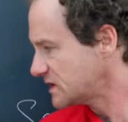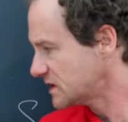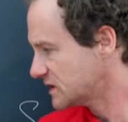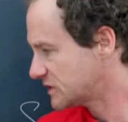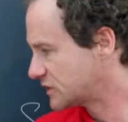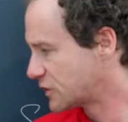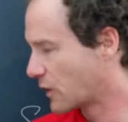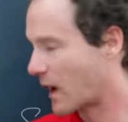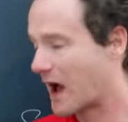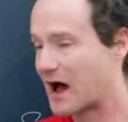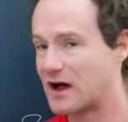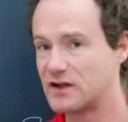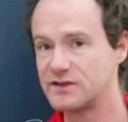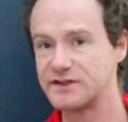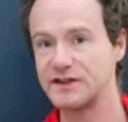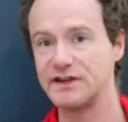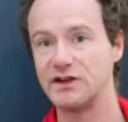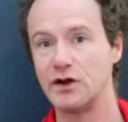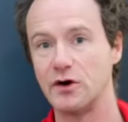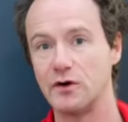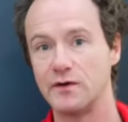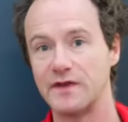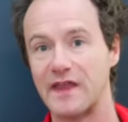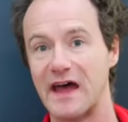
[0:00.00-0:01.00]
So I'll
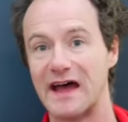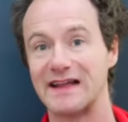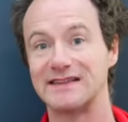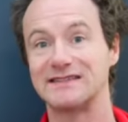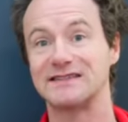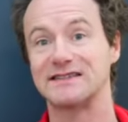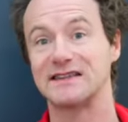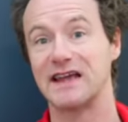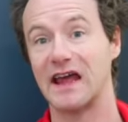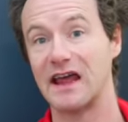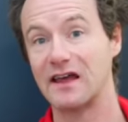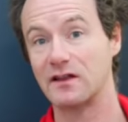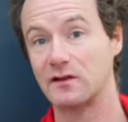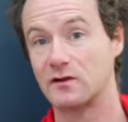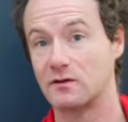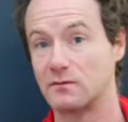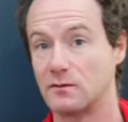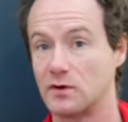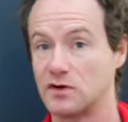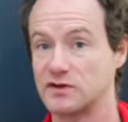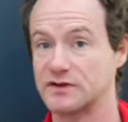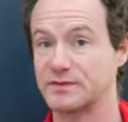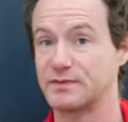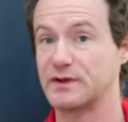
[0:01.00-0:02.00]
denote that scalar
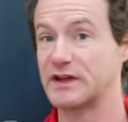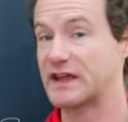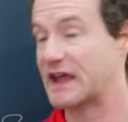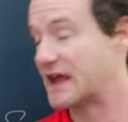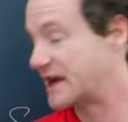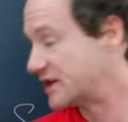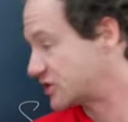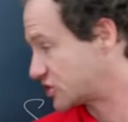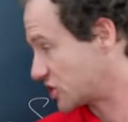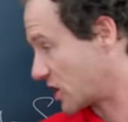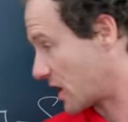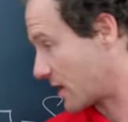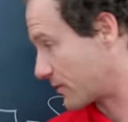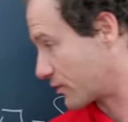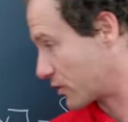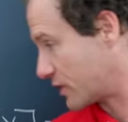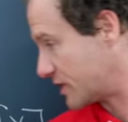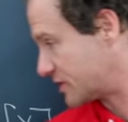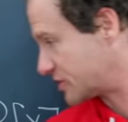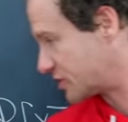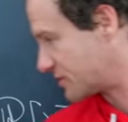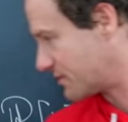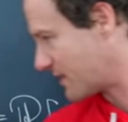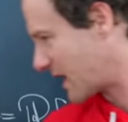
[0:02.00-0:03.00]
multiplication
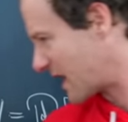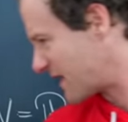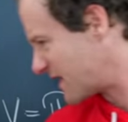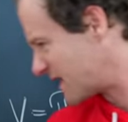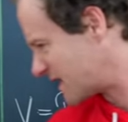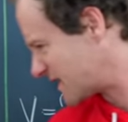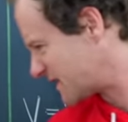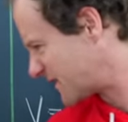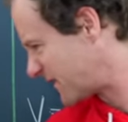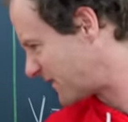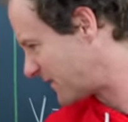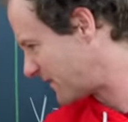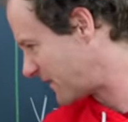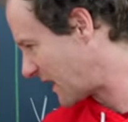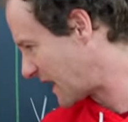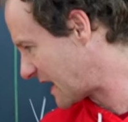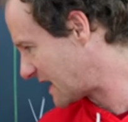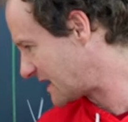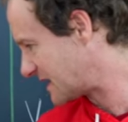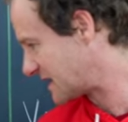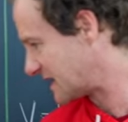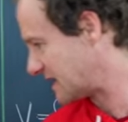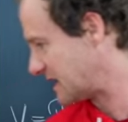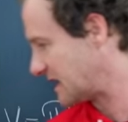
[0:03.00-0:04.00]
operation by this
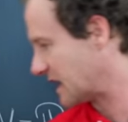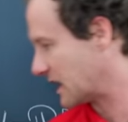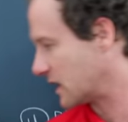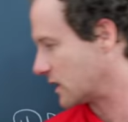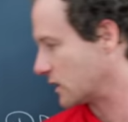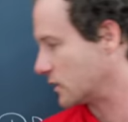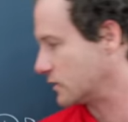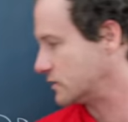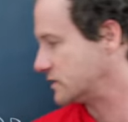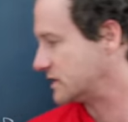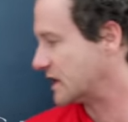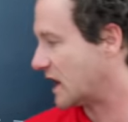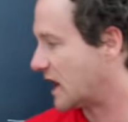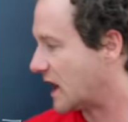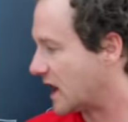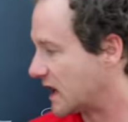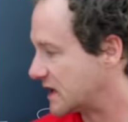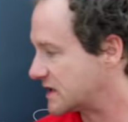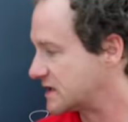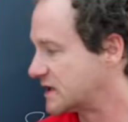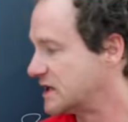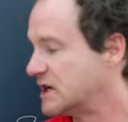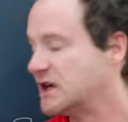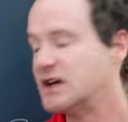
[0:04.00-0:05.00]
faint yellow
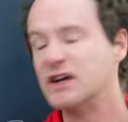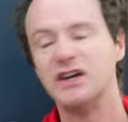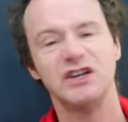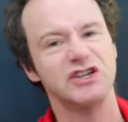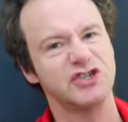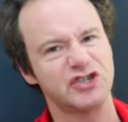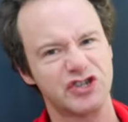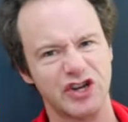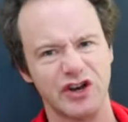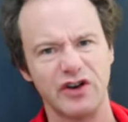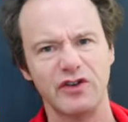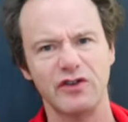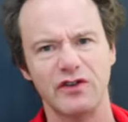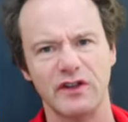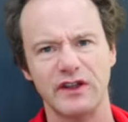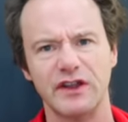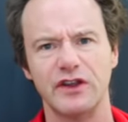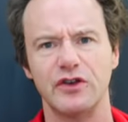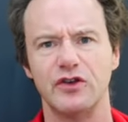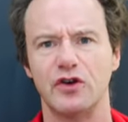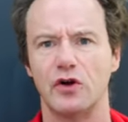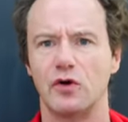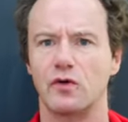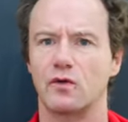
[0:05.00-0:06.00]
dot. Generally,
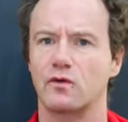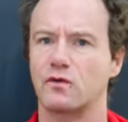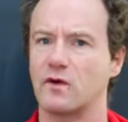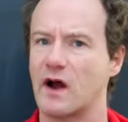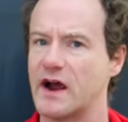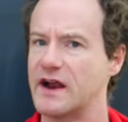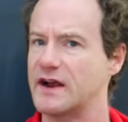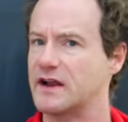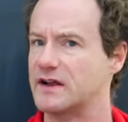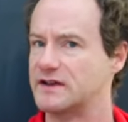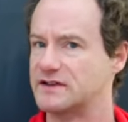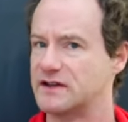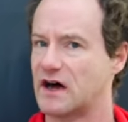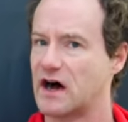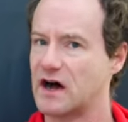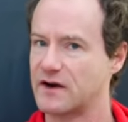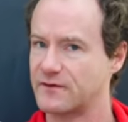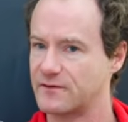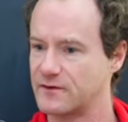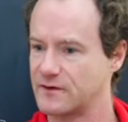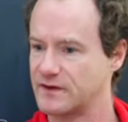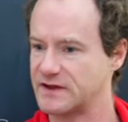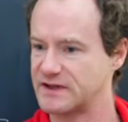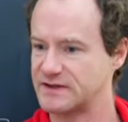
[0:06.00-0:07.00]
you don't write a
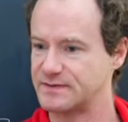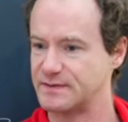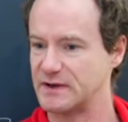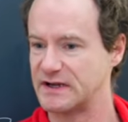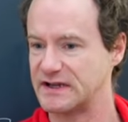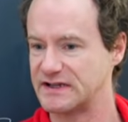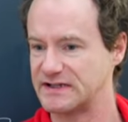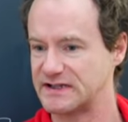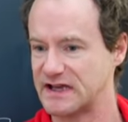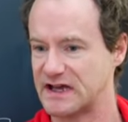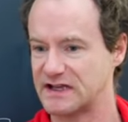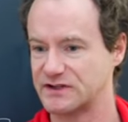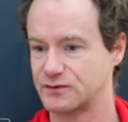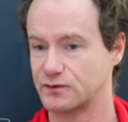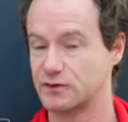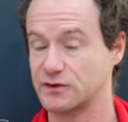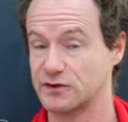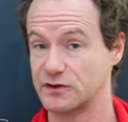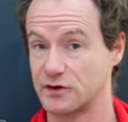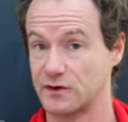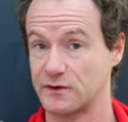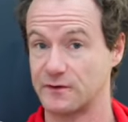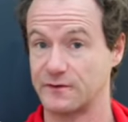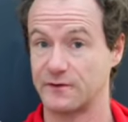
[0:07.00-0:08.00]
dot for this because that's
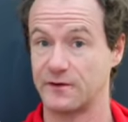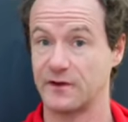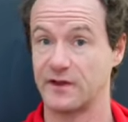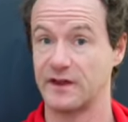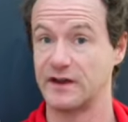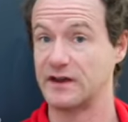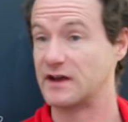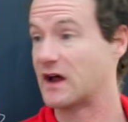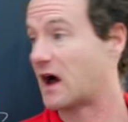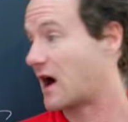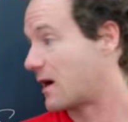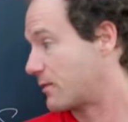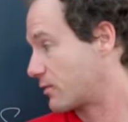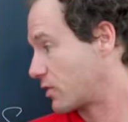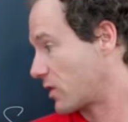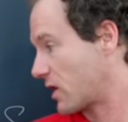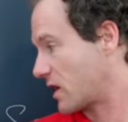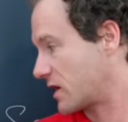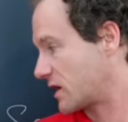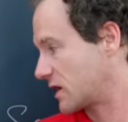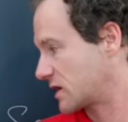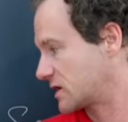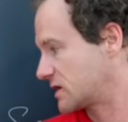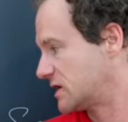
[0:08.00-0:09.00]
reserved for the dot
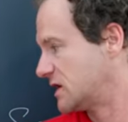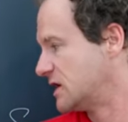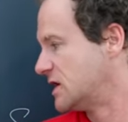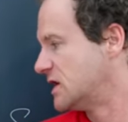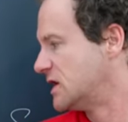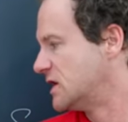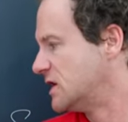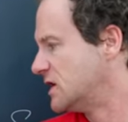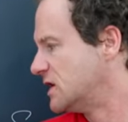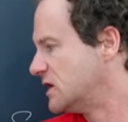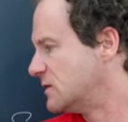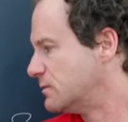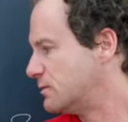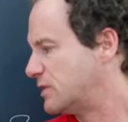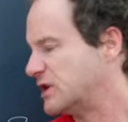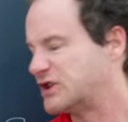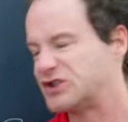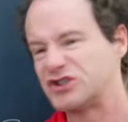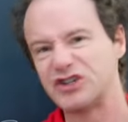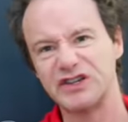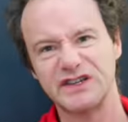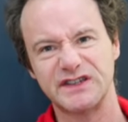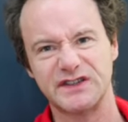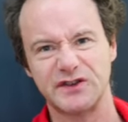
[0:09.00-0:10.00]
product. But
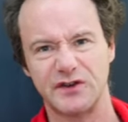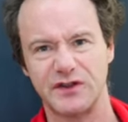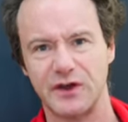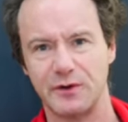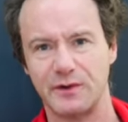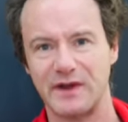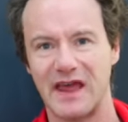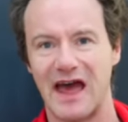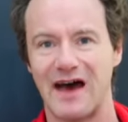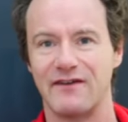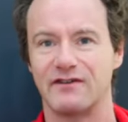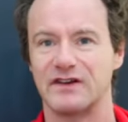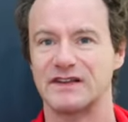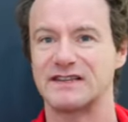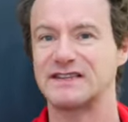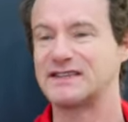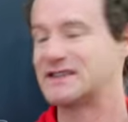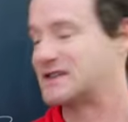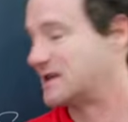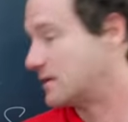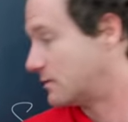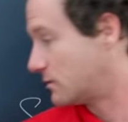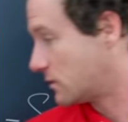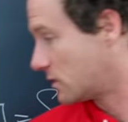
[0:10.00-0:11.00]
just so that we have a
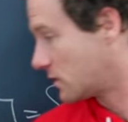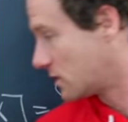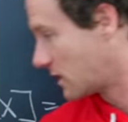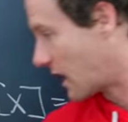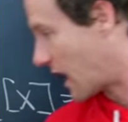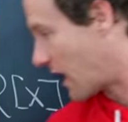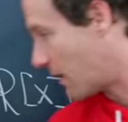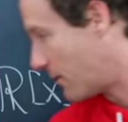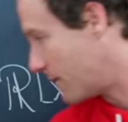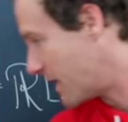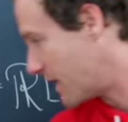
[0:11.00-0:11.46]
symbol, I'll